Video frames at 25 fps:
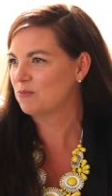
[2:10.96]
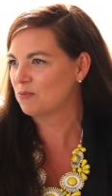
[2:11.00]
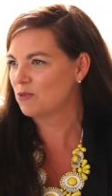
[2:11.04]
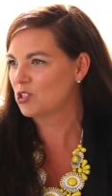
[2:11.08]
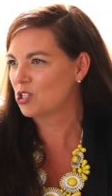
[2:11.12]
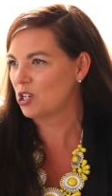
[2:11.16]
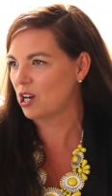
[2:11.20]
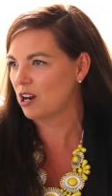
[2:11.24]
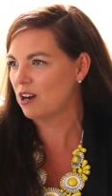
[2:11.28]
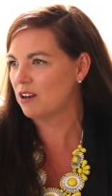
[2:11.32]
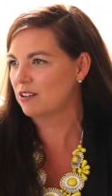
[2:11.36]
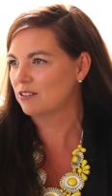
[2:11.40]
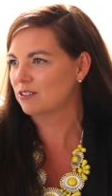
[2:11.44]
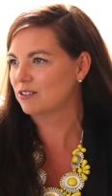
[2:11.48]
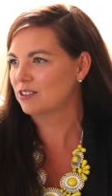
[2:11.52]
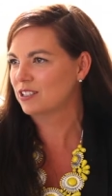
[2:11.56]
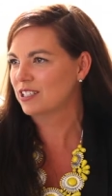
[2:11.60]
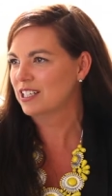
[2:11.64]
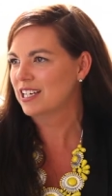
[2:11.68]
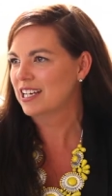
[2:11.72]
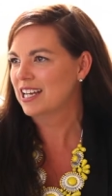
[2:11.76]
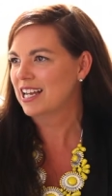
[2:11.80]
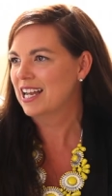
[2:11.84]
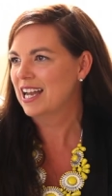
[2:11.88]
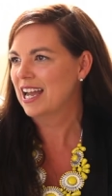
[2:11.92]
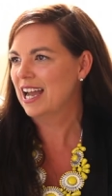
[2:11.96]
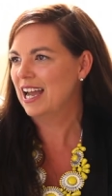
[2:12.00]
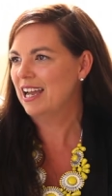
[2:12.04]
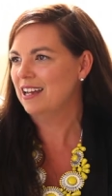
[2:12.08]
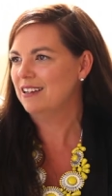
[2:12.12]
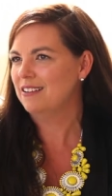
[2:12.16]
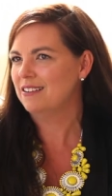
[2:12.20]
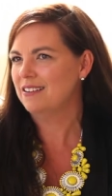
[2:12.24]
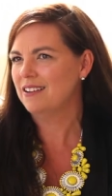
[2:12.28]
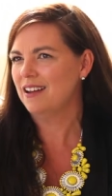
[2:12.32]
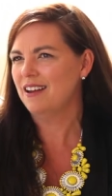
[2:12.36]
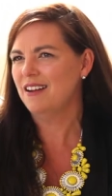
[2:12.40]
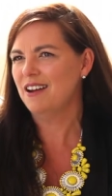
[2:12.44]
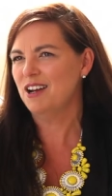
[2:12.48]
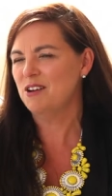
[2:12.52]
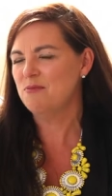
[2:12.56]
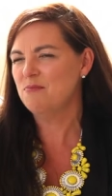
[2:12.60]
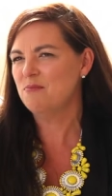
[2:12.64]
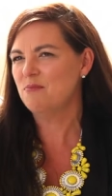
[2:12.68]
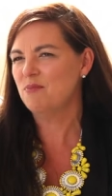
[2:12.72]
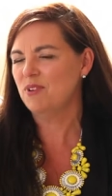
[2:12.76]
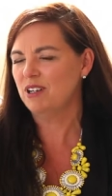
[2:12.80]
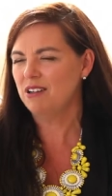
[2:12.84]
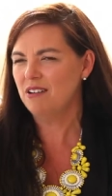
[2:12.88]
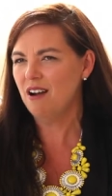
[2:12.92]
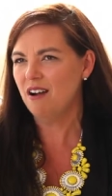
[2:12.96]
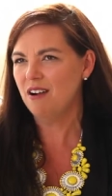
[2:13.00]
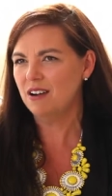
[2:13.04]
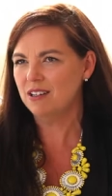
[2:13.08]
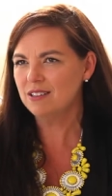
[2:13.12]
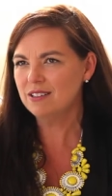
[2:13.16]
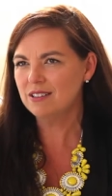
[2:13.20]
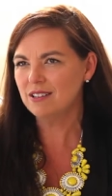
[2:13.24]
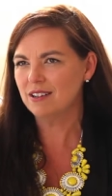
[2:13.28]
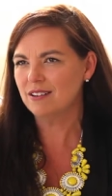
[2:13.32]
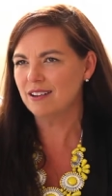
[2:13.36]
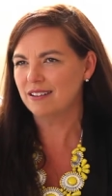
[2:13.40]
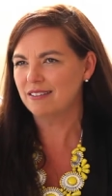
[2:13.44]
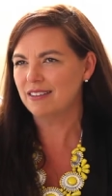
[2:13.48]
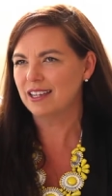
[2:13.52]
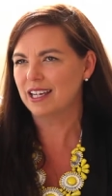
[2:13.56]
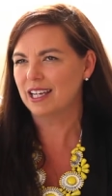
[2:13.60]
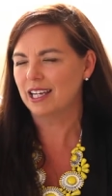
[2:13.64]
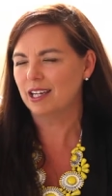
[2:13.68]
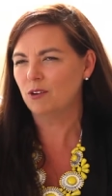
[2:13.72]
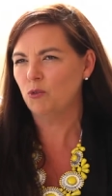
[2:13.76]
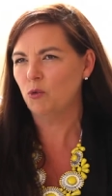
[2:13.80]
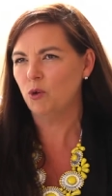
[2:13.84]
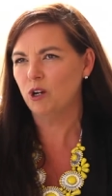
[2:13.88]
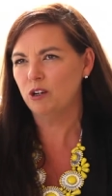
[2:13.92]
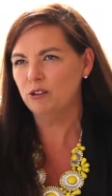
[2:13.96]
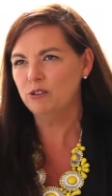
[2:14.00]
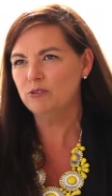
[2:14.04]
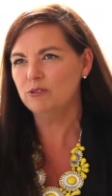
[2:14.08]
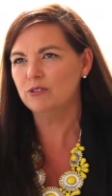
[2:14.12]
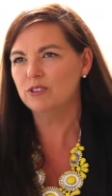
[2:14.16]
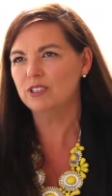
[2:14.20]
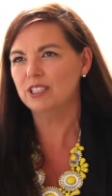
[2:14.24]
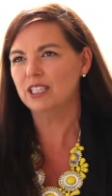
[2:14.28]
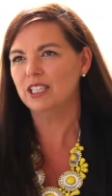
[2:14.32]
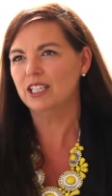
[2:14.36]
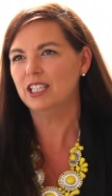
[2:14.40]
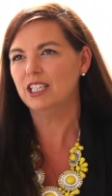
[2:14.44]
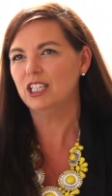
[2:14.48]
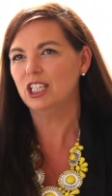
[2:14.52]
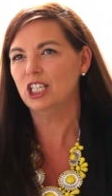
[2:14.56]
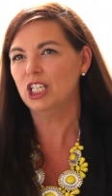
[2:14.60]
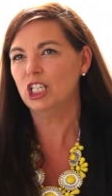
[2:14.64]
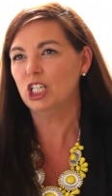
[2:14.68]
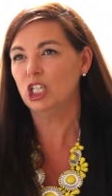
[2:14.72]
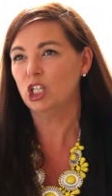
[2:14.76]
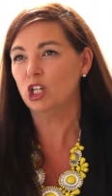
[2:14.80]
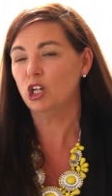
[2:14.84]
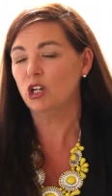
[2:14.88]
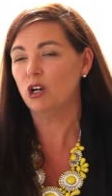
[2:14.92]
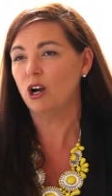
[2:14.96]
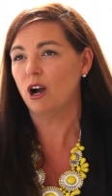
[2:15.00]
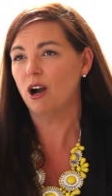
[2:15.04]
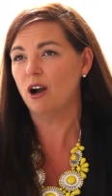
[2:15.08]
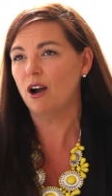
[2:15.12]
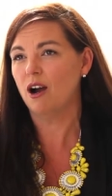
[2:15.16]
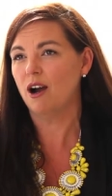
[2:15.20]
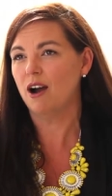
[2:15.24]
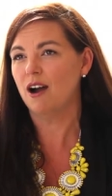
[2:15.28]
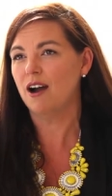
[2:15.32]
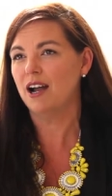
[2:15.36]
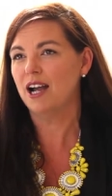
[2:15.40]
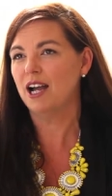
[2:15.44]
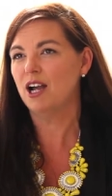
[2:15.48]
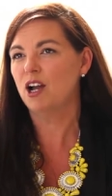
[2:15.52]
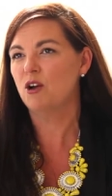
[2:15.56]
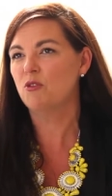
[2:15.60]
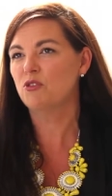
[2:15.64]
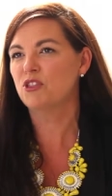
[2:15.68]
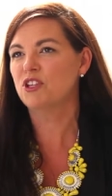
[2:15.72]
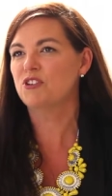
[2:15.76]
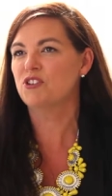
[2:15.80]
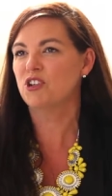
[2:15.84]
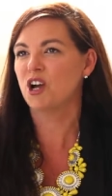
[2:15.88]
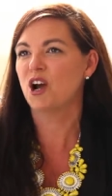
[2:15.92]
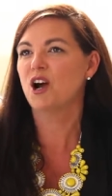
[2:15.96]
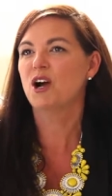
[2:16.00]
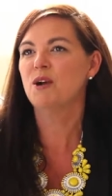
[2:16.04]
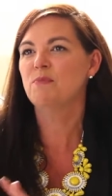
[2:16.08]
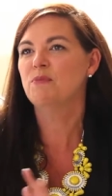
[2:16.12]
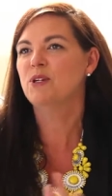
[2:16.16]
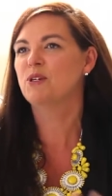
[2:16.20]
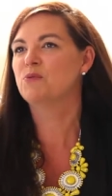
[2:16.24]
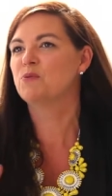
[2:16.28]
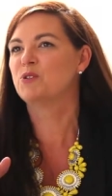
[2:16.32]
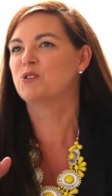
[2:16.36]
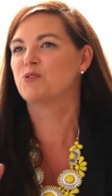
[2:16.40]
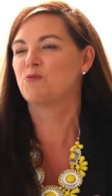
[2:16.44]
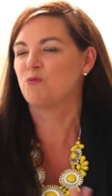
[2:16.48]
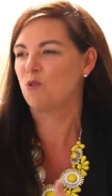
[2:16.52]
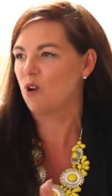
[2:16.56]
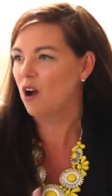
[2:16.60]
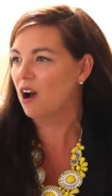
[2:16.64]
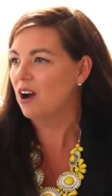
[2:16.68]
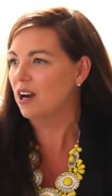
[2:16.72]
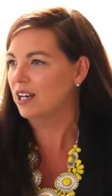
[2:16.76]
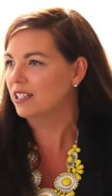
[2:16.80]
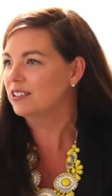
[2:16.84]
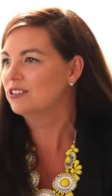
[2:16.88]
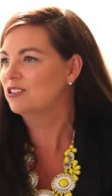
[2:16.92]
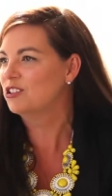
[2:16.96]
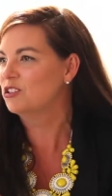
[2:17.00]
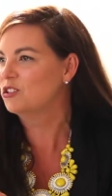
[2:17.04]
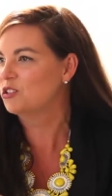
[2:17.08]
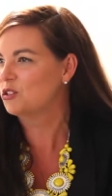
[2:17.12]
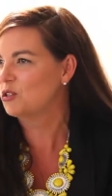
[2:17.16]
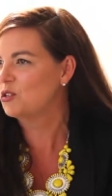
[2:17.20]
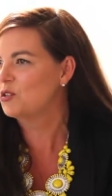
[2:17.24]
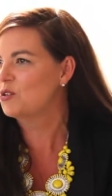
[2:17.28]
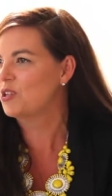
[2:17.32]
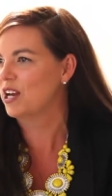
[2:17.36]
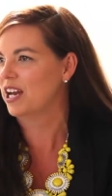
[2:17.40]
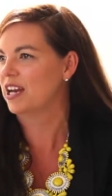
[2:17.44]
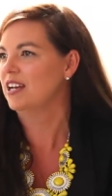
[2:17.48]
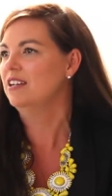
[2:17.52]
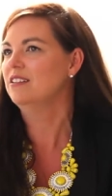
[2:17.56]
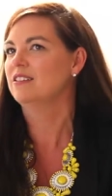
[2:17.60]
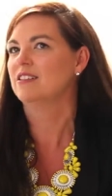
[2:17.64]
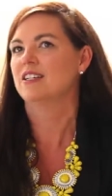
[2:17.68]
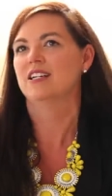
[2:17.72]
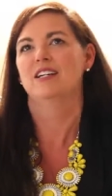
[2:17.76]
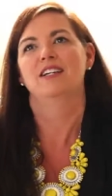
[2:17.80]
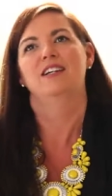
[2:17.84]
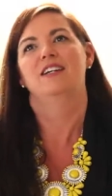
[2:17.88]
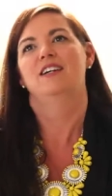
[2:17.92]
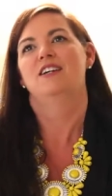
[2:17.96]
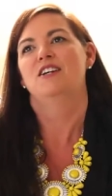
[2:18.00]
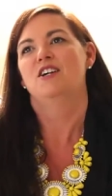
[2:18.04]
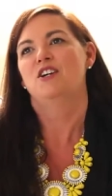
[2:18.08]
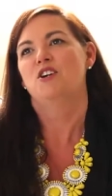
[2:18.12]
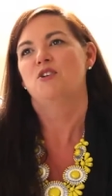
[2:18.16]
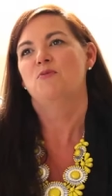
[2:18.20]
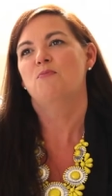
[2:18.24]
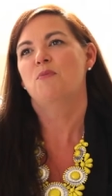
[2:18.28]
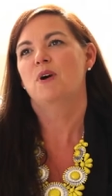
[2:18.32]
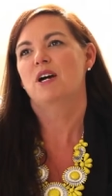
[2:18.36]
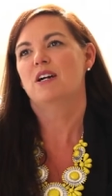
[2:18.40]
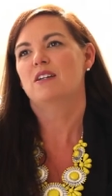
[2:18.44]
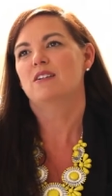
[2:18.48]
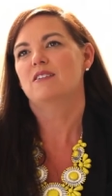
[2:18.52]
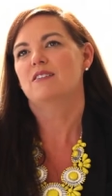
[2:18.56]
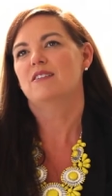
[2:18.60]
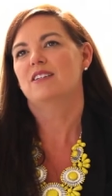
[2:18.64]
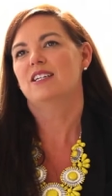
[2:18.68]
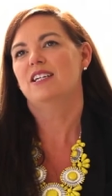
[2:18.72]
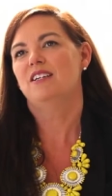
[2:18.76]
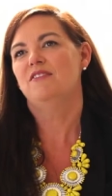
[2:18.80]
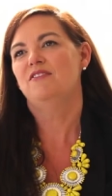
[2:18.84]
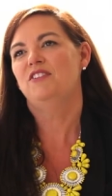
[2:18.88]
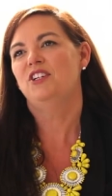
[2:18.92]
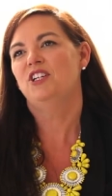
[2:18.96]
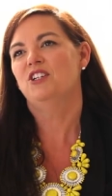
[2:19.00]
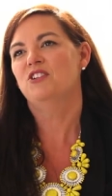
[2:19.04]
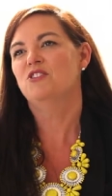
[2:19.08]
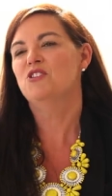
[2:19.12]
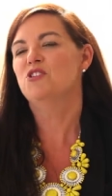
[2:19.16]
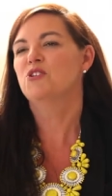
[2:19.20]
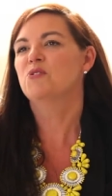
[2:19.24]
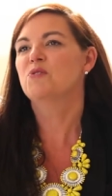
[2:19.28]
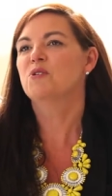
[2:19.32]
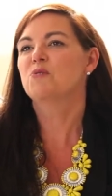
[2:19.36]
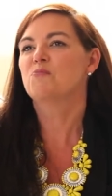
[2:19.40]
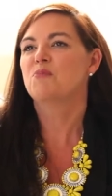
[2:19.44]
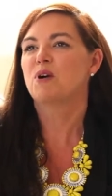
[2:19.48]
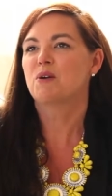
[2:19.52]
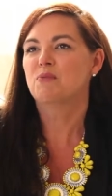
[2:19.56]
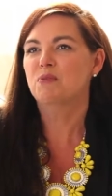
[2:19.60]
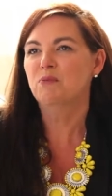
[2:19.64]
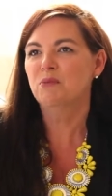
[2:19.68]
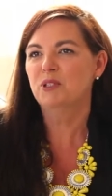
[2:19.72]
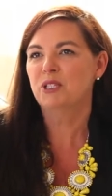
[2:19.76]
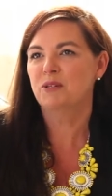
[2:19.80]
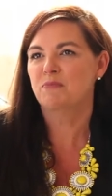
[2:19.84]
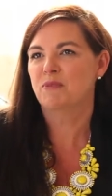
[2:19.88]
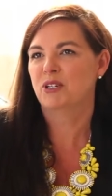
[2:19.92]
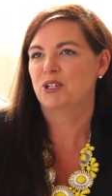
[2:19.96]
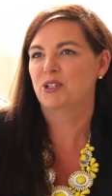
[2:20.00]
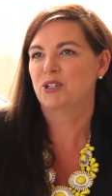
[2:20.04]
child, and and I in hindsight I think well, uh, the timing was right to do yeah. that, but if you can do it probably a bit